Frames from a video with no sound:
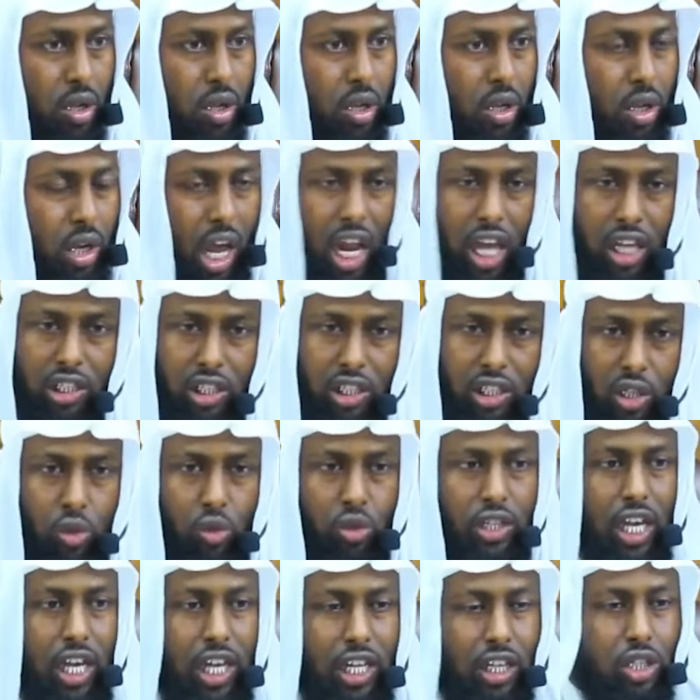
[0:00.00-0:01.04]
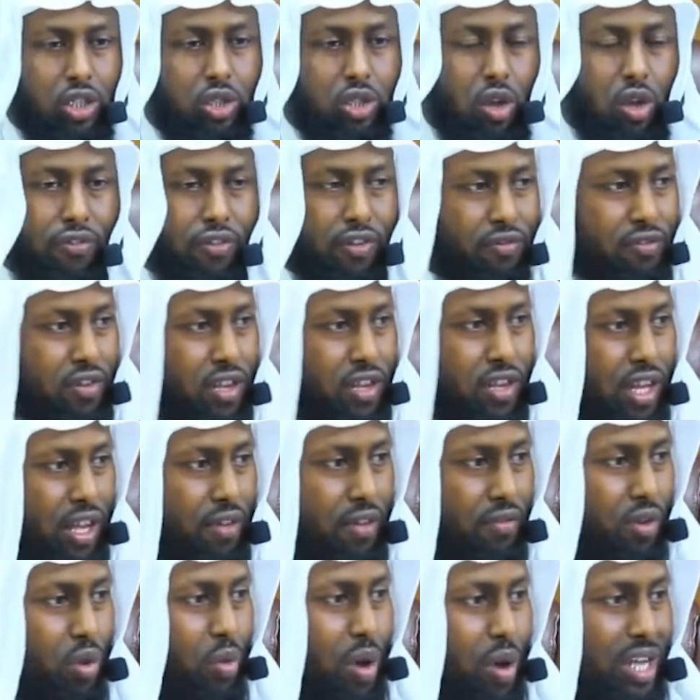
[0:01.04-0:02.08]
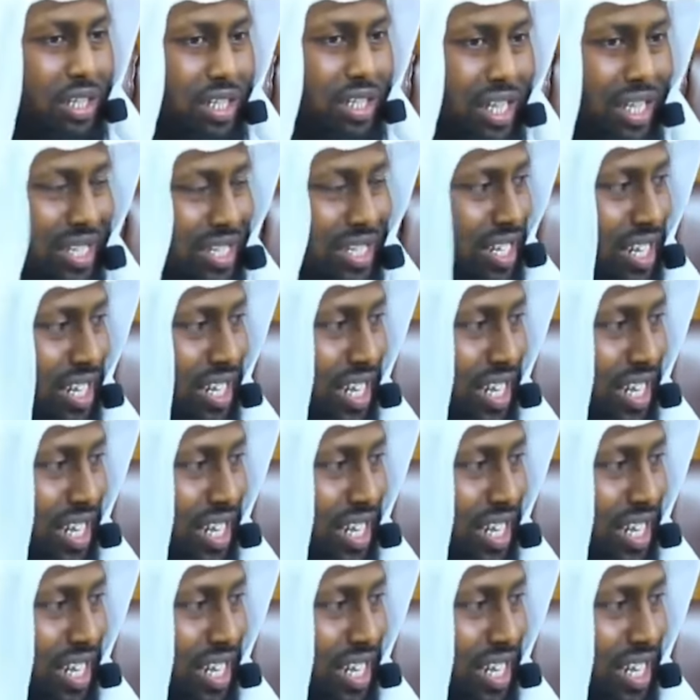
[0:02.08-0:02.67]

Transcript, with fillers: Khalas, he'll take this off if he, if he wears this